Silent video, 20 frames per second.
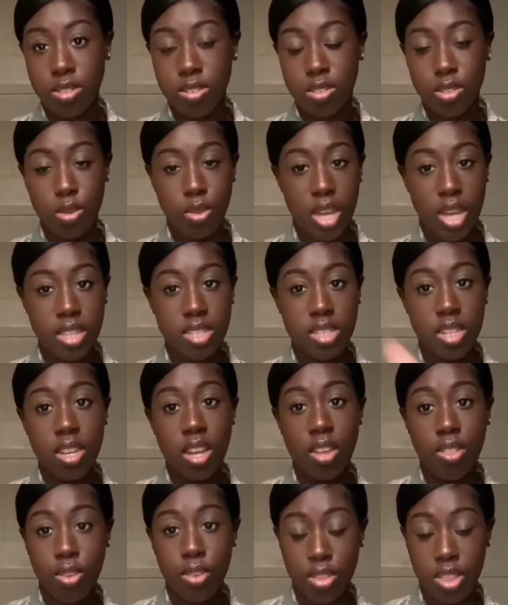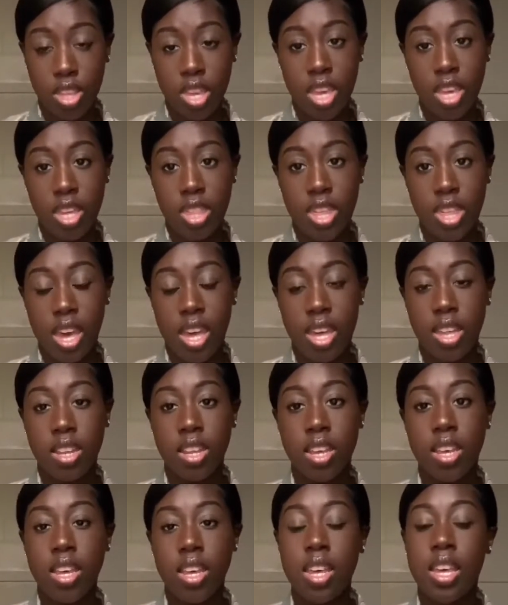So that's another thing that
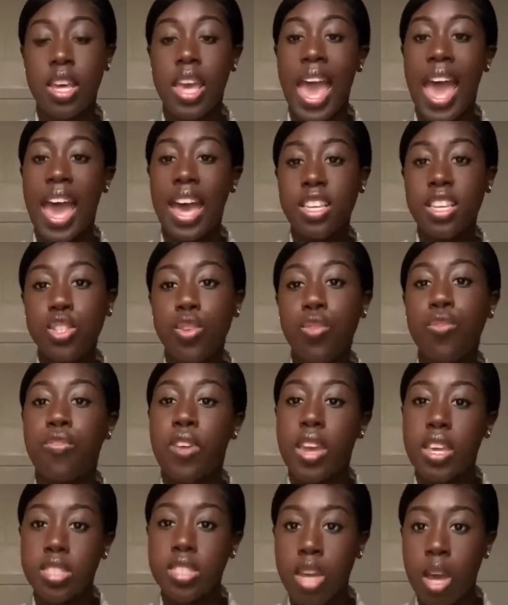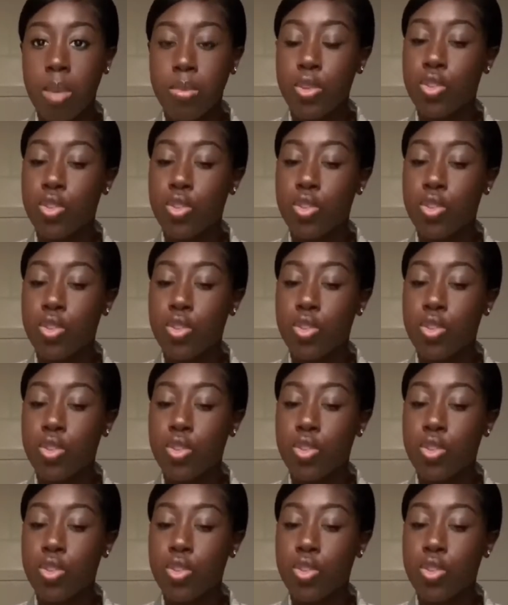as you phase up,